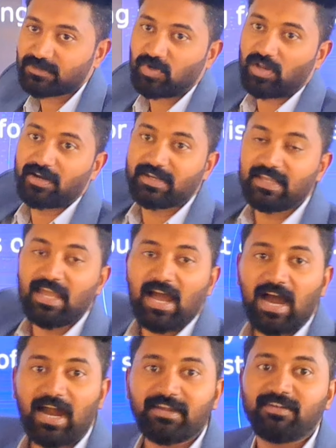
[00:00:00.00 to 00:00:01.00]
is already
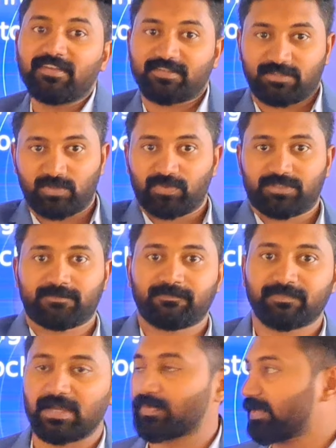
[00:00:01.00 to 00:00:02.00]
understood.
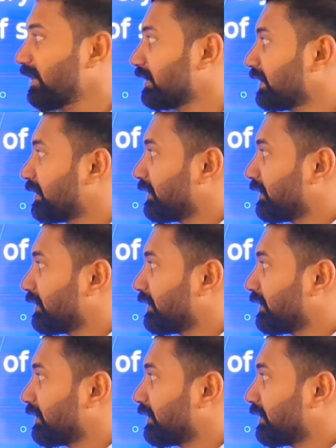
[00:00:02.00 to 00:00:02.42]
Okay.